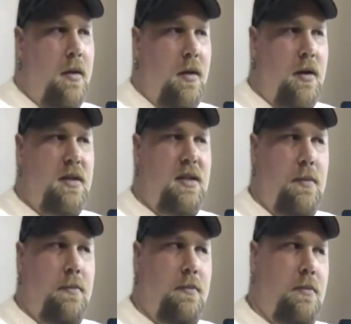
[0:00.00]
there's
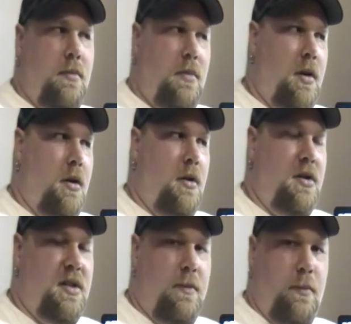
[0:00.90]
some you know
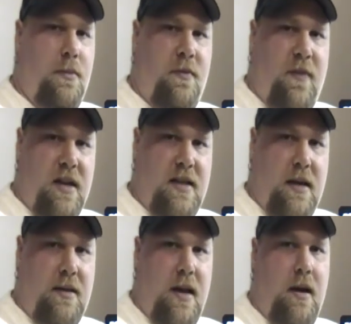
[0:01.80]
there's some fuss
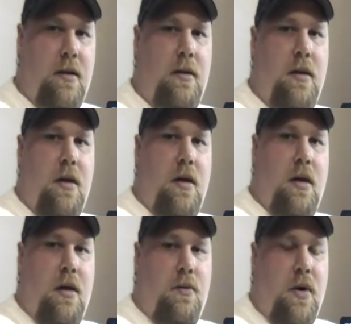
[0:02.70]
out there
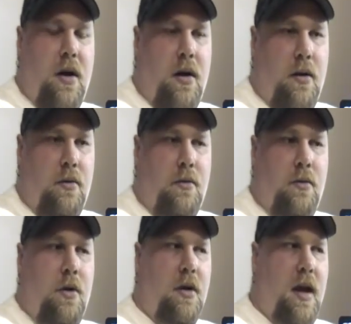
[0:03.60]
where
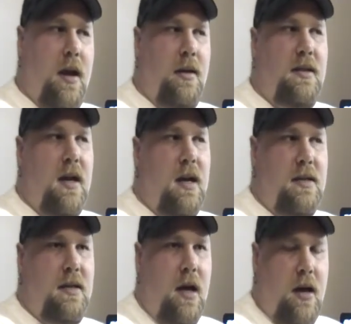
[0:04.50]
okay,
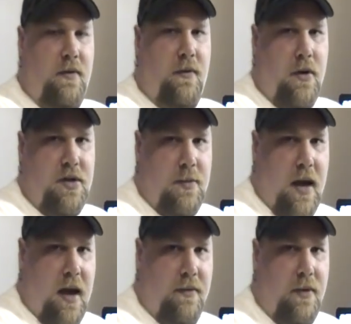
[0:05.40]
does law
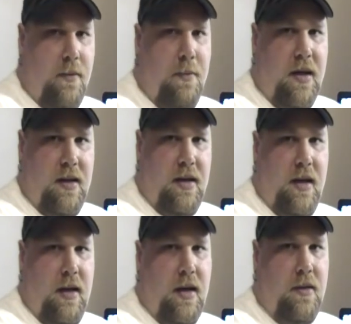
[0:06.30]
enforcement have the
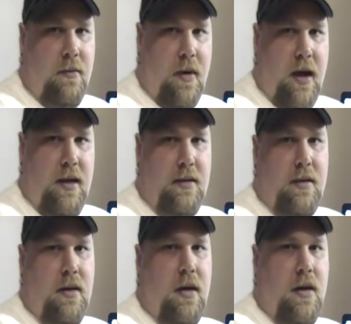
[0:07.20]
ability and the
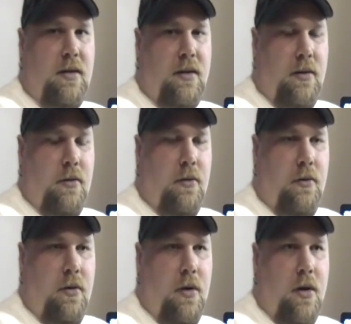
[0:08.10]
right
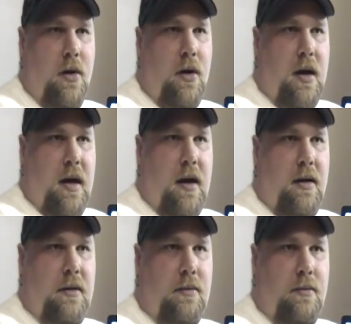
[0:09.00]
to
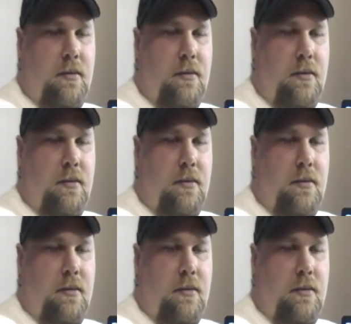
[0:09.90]
uh,